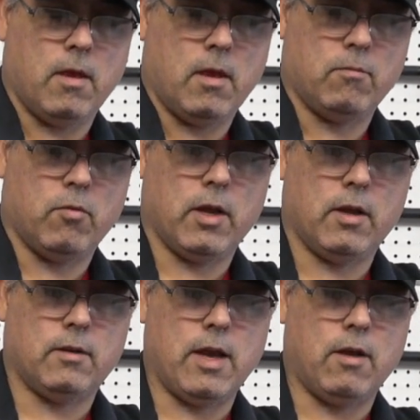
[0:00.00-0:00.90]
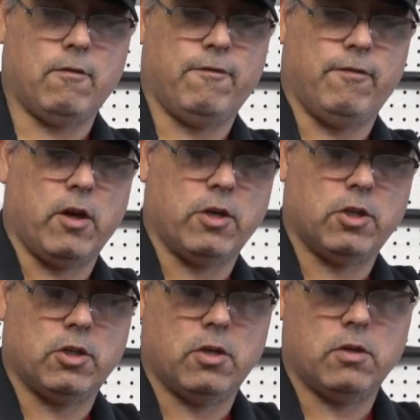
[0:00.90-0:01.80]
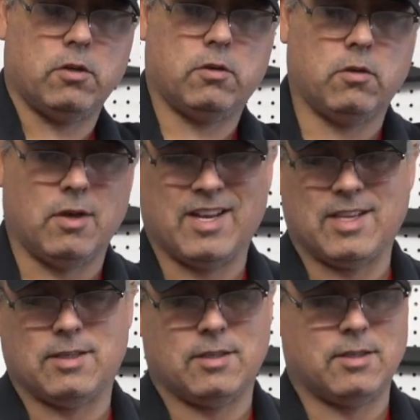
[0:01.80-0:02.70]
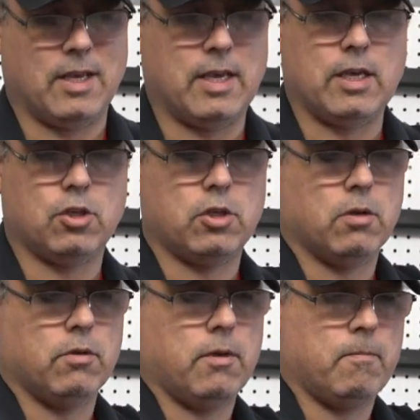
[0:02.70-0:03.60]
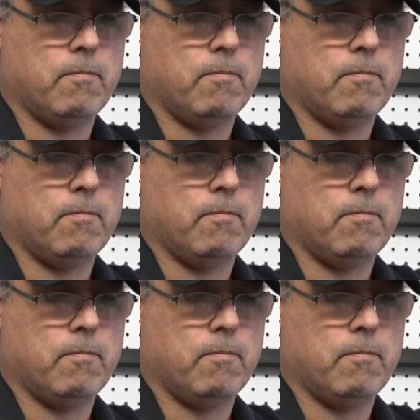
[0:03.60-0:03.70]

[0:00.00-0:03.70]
and bring it down flush to, I guess this is a heat shield.